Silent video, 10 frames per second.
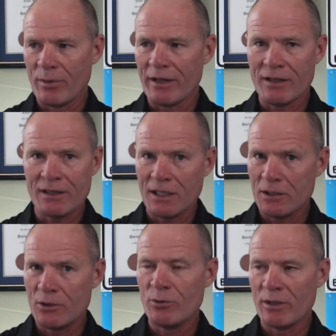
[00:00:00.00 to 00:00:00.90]
But I think they
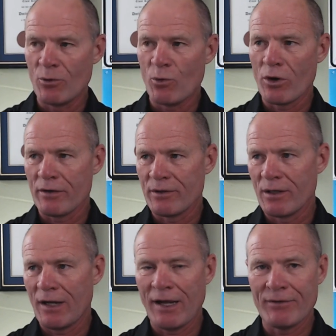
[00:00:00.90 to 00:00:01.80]
need to do a bit of work if they're
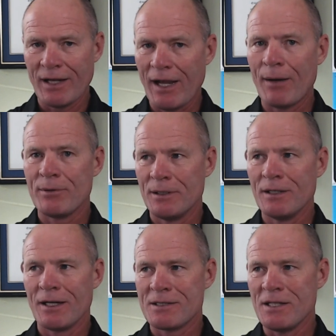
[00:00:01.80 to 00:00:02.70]
going to have that happen in
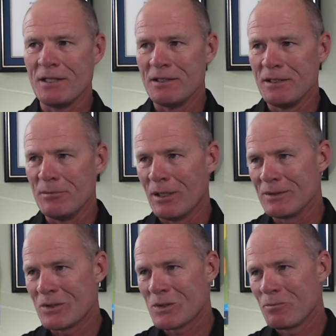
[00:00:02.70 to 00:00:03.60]
the next 18
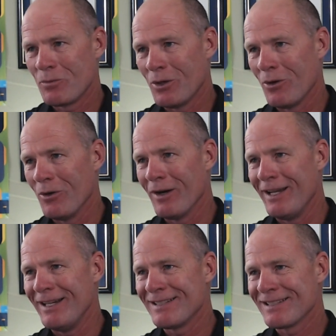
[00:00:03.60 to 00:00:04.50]
months. All
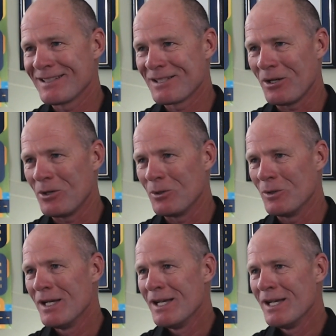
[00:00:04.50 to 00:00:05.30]
right, so